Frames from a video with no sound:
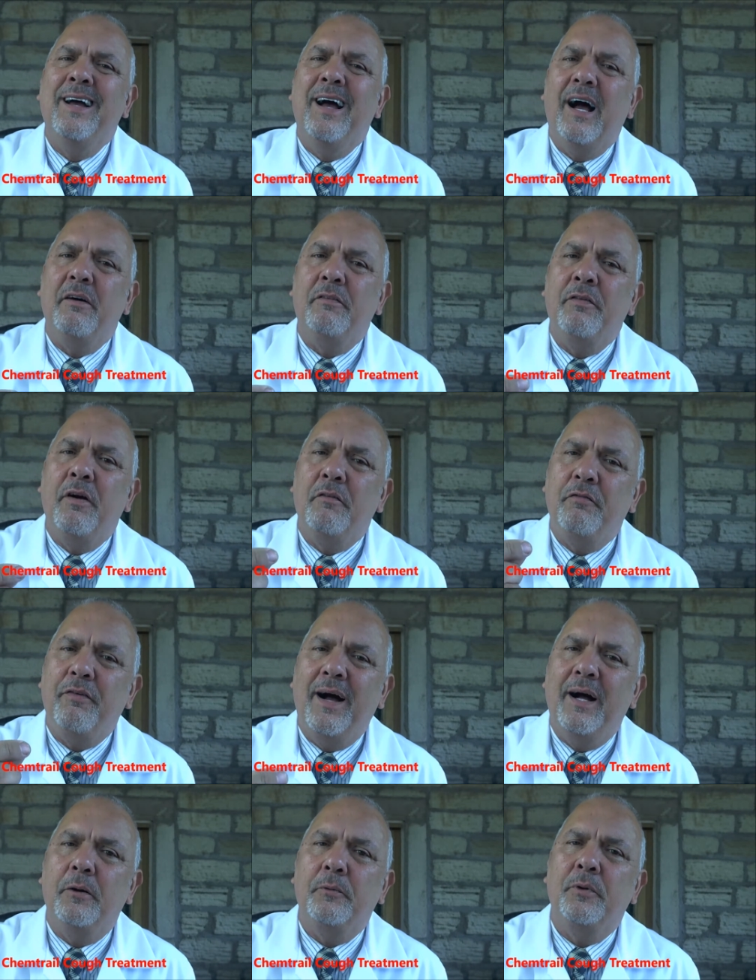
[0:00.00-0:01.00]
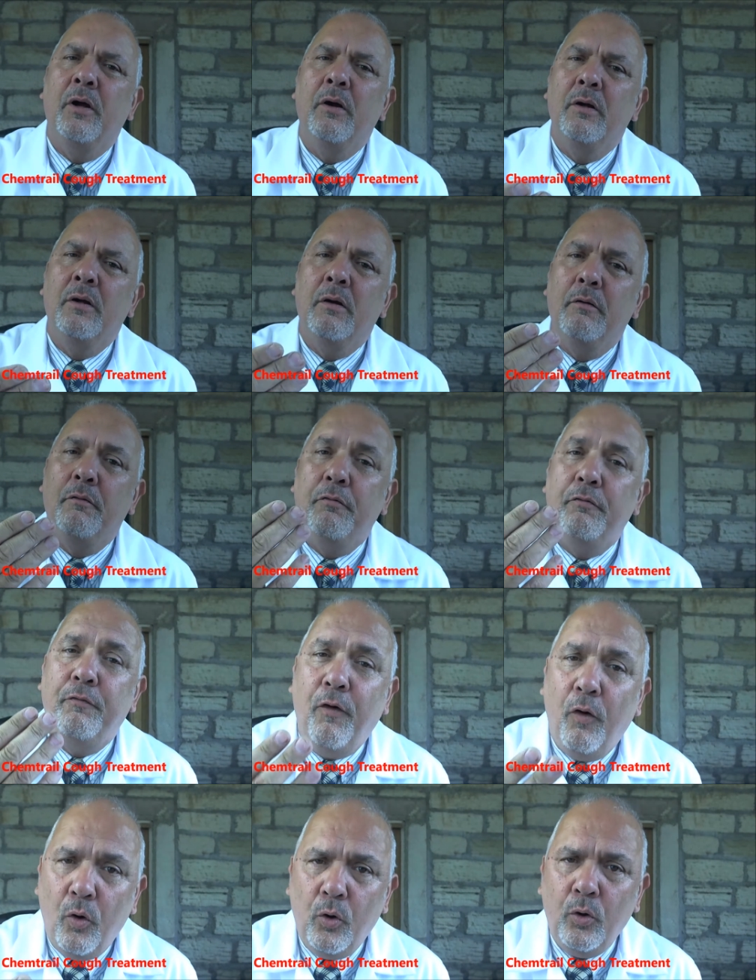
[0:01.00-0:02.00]
I've found
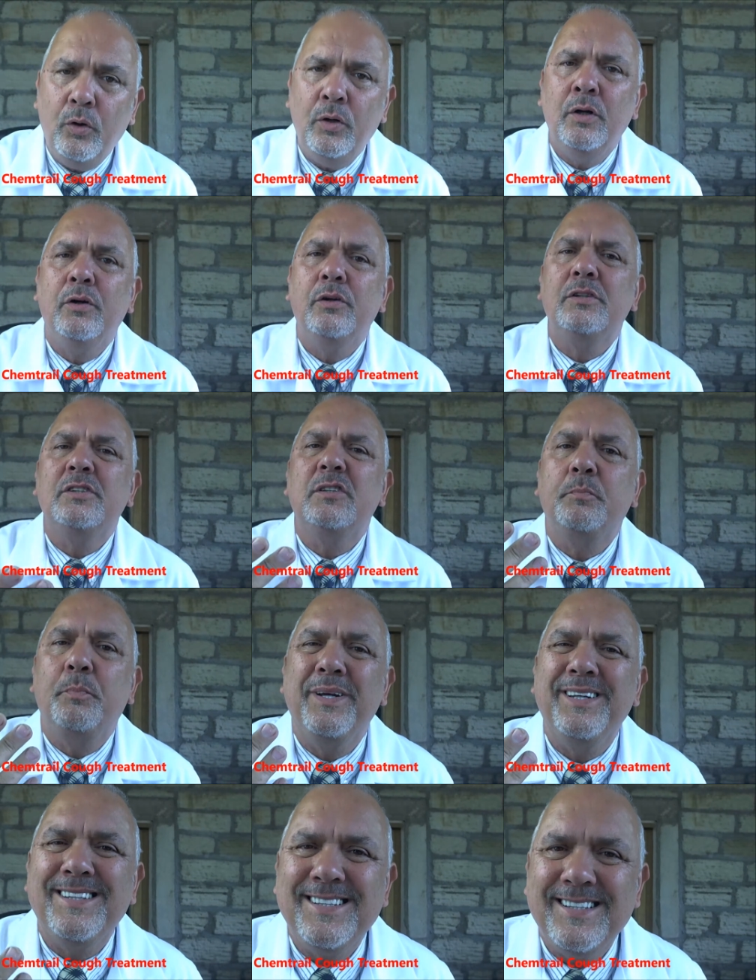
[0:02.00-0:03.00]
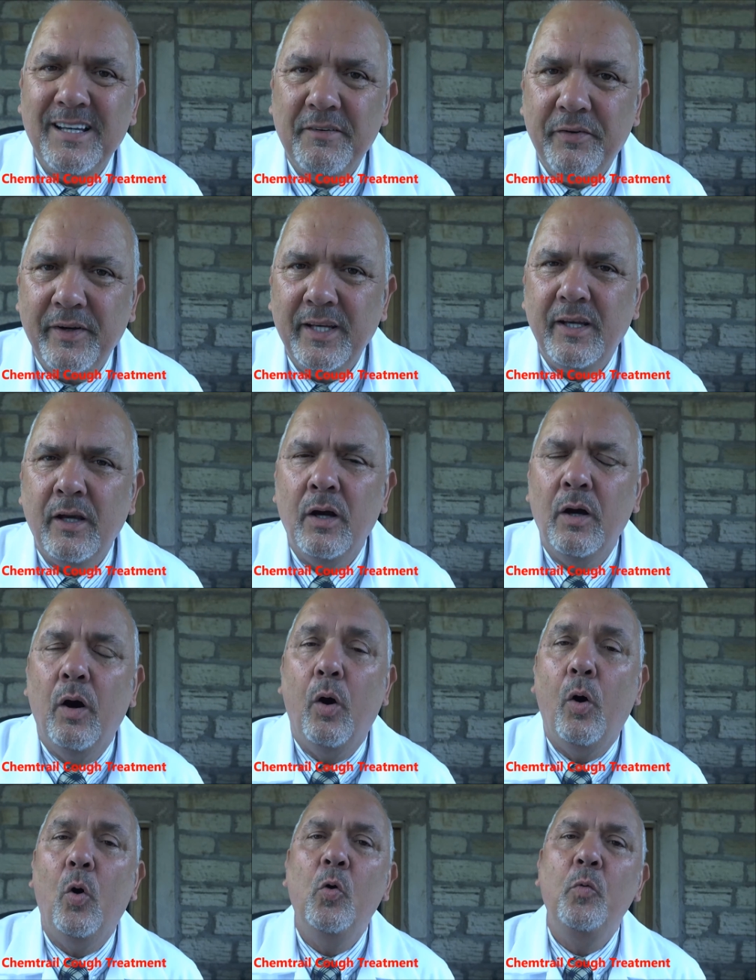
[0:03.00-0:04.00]
4 specific
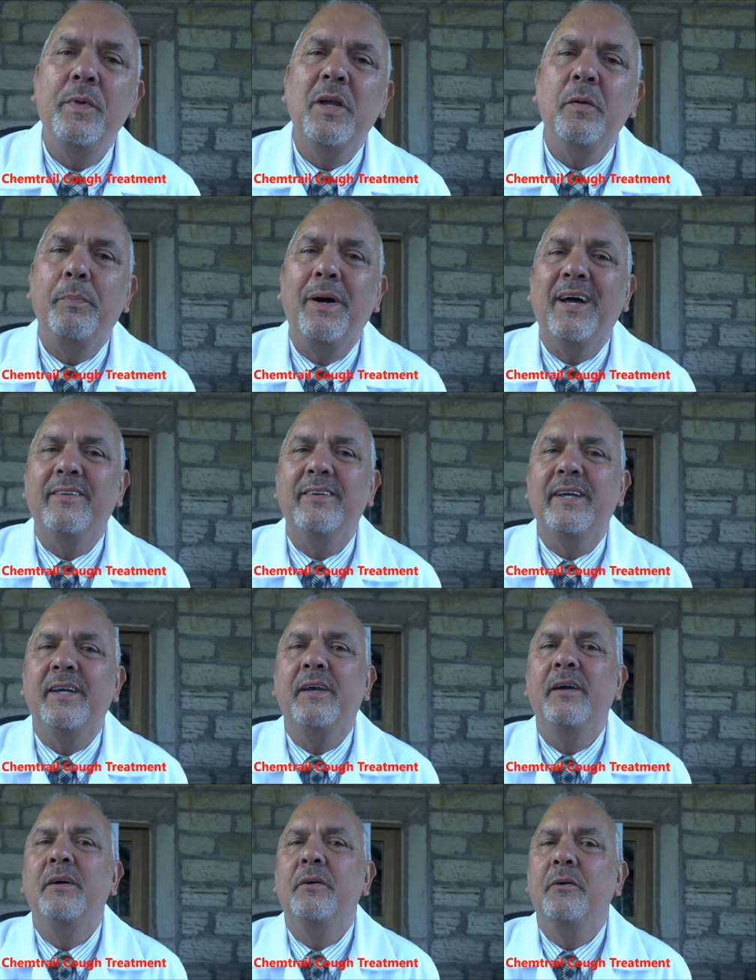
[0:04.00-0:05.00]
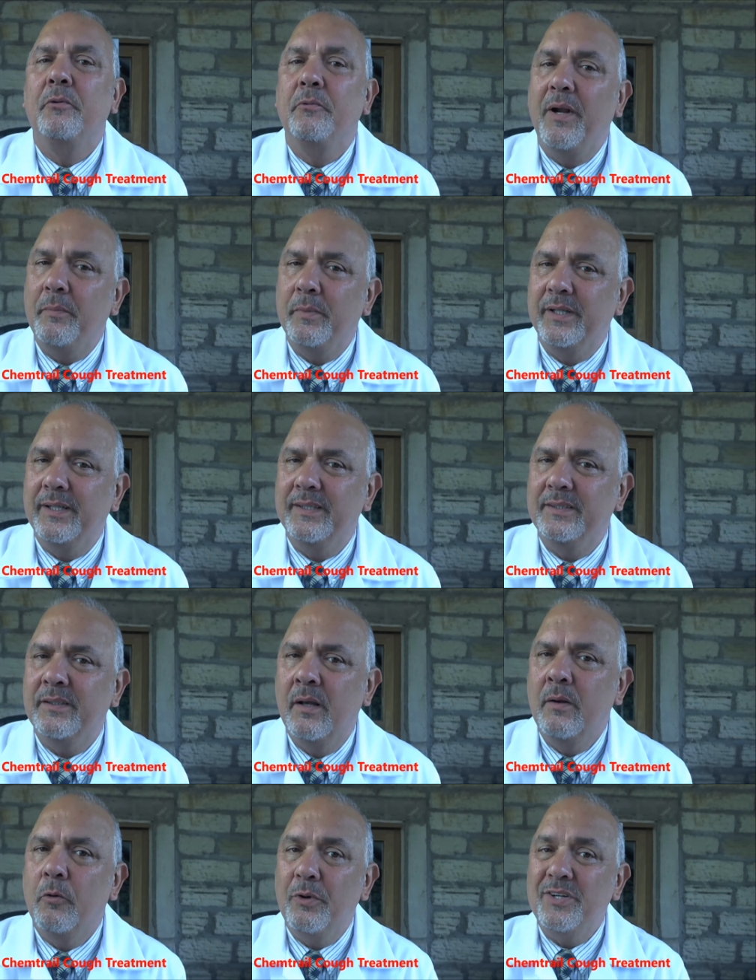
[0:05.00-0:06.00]
homeopathic remedies
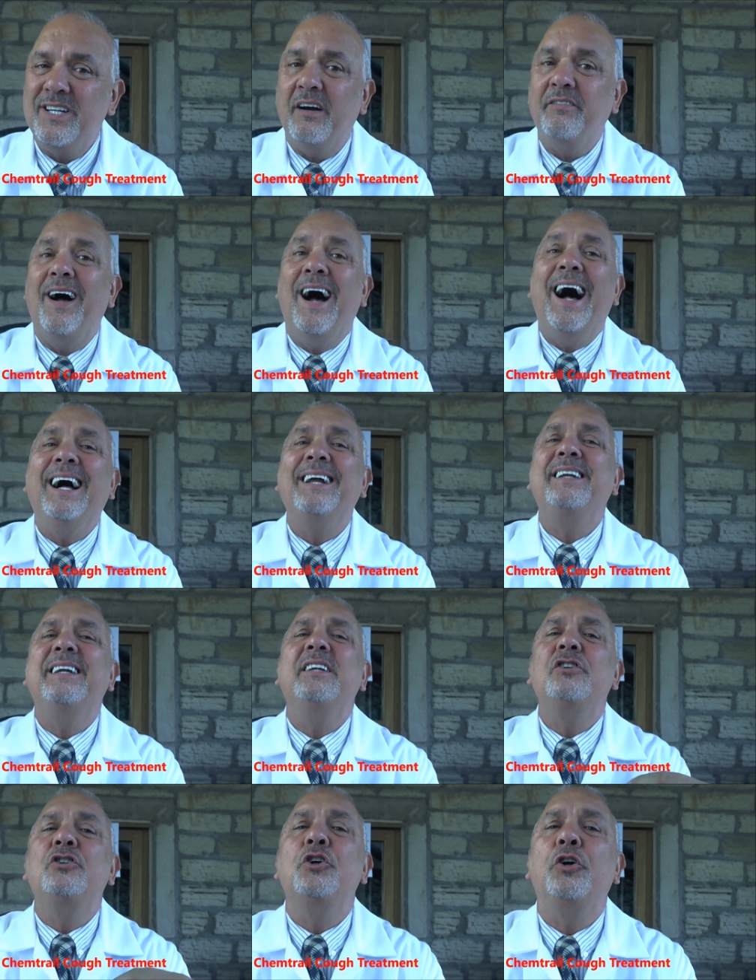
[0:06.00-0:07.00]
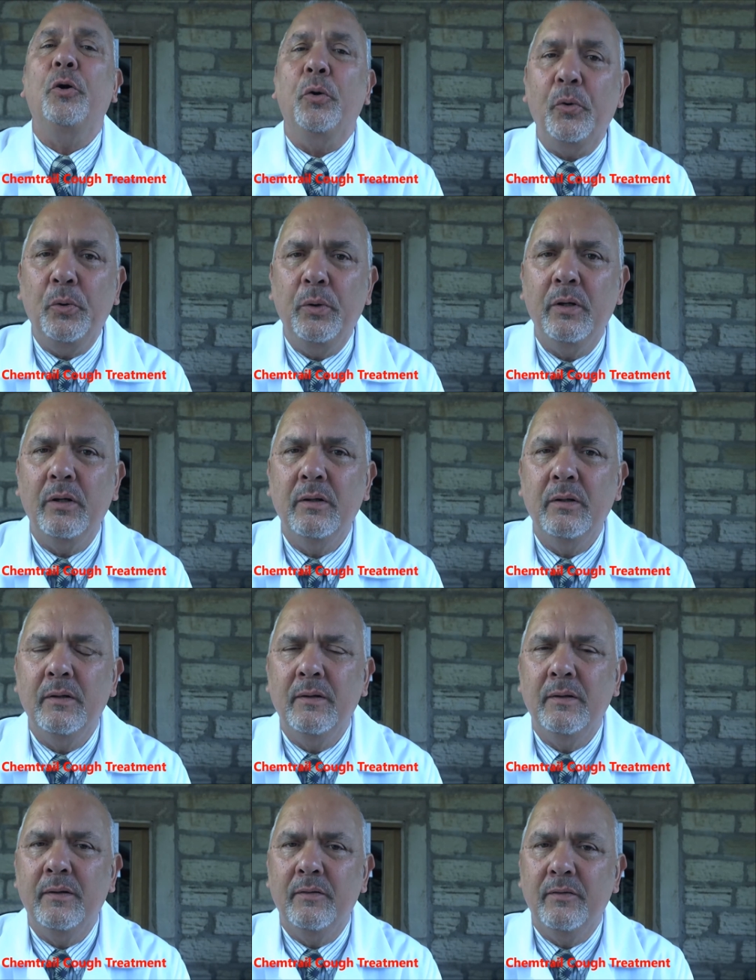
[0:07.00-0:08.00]
which I've added to
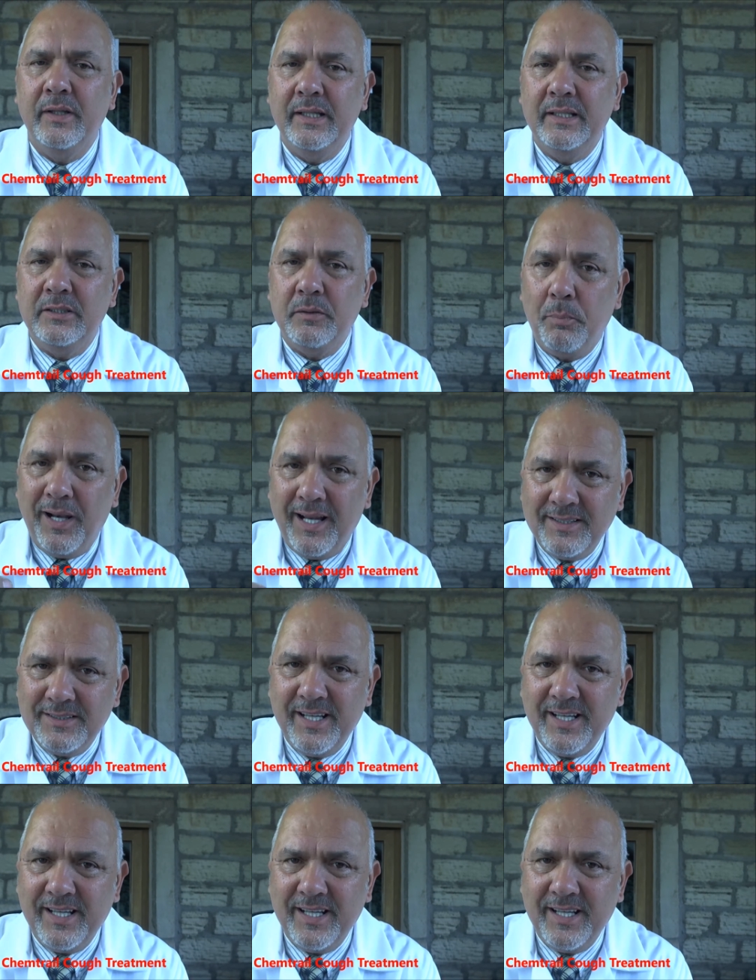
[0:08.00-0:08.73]
these plant